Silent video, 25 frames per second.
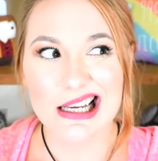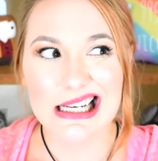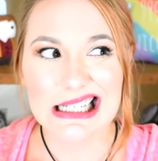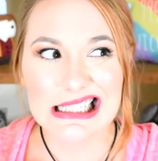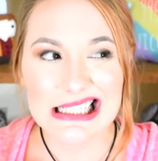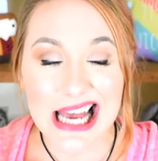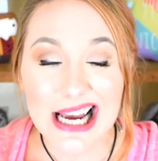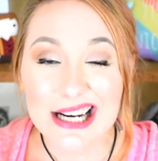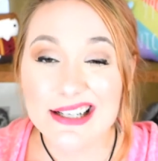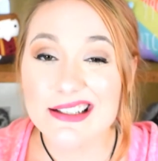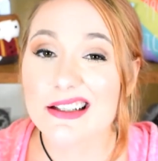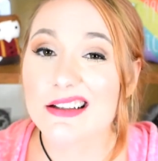
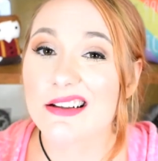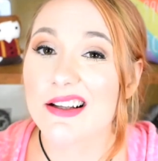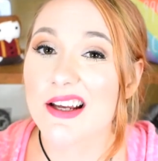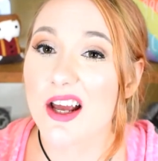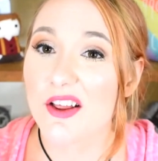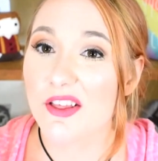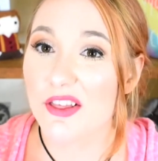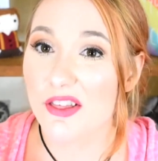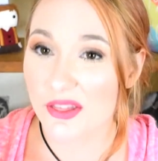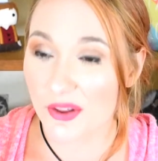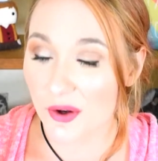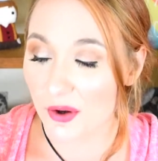Technically a
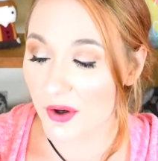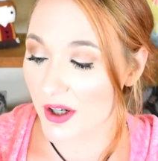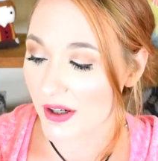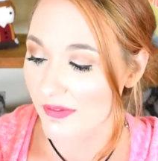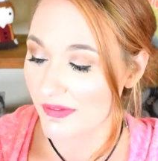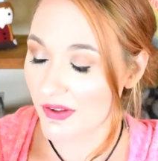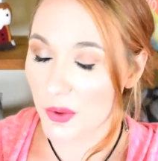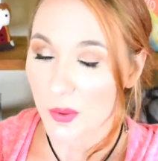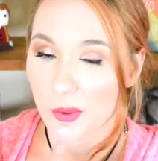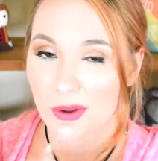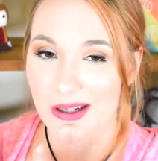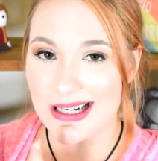third if
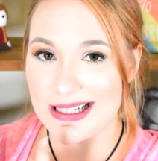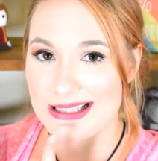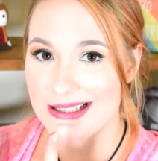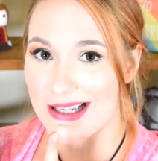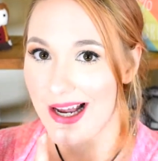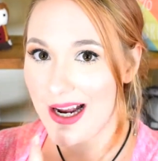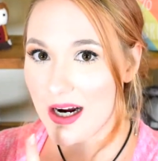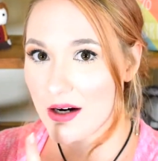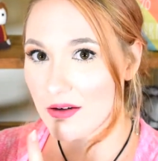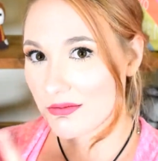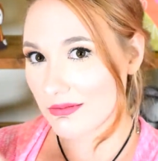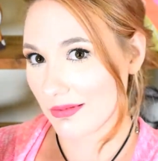you want a
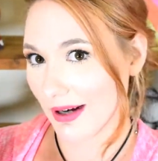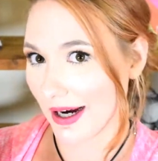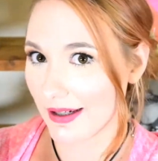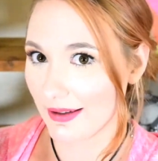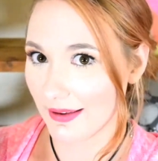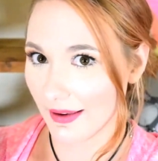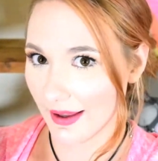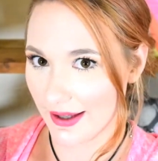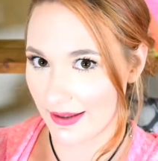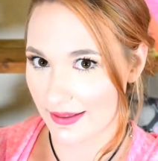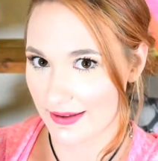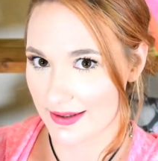diet red
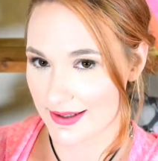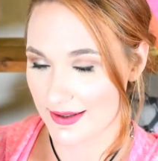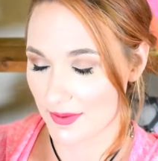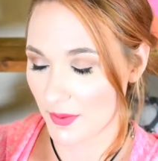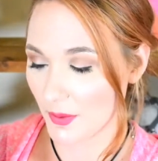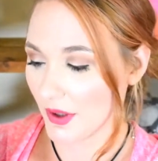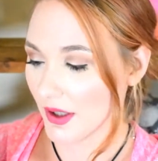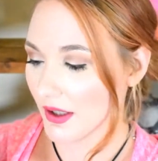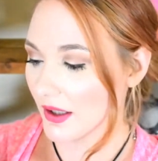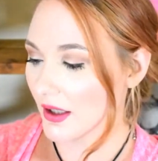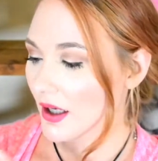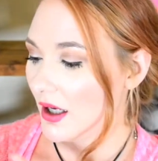like this
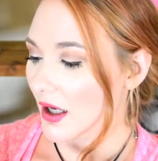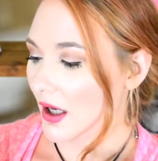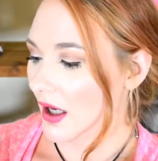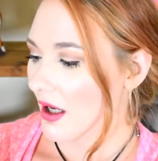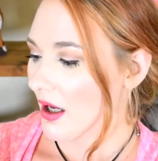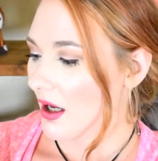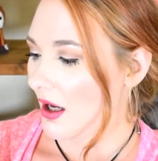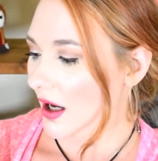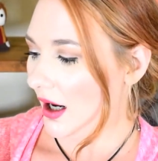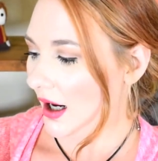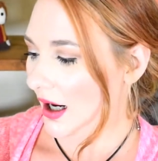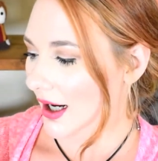one,
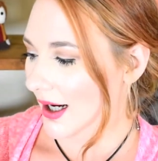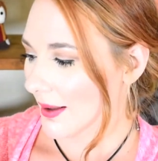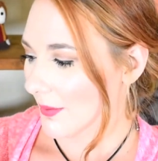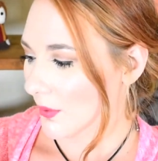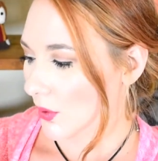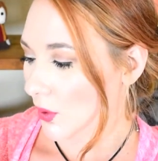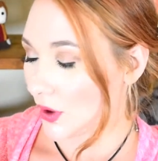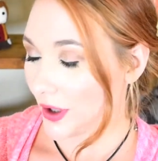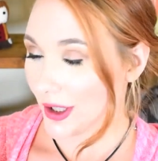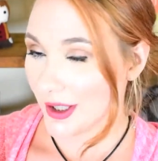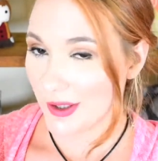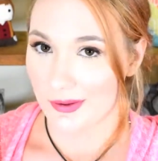
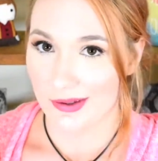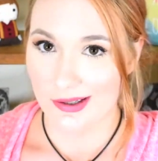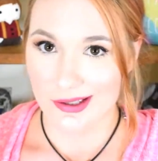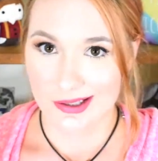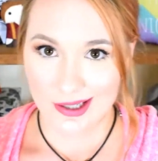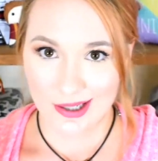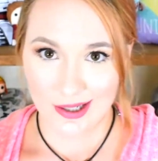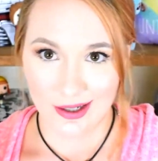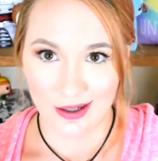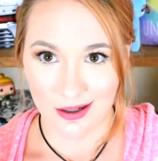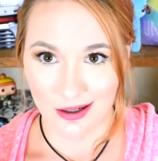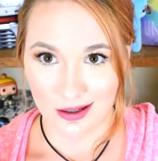or you could
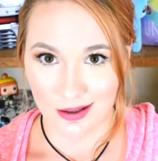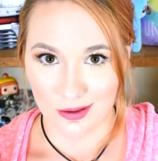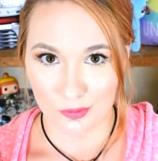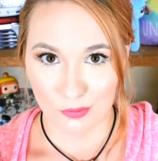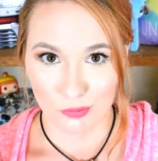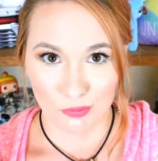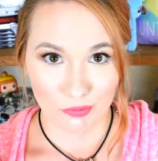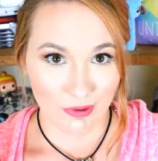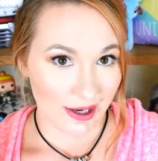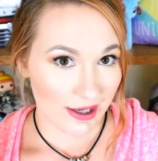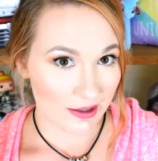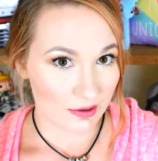get a
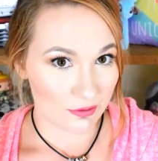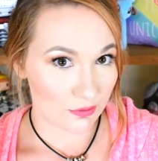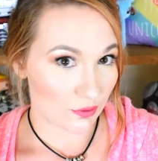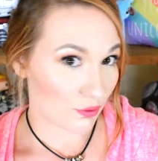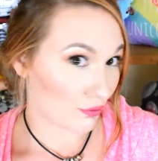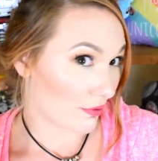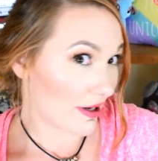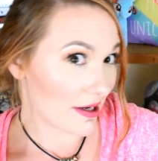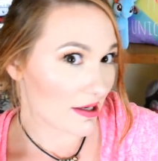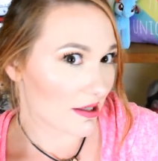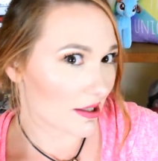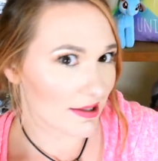red
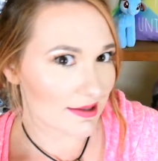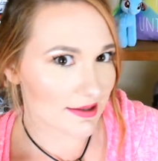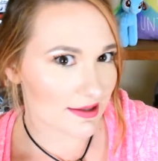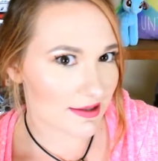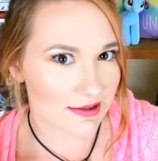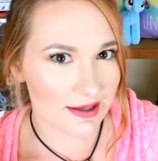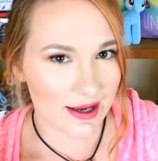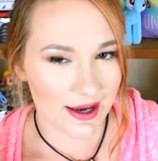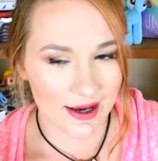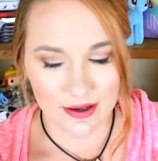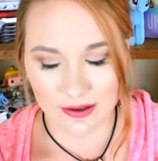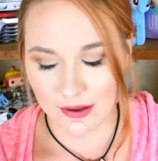drink
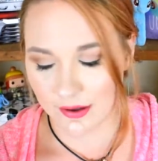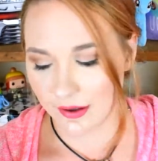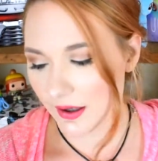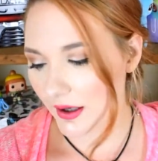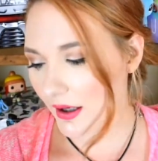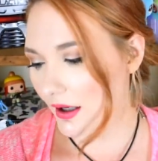instead.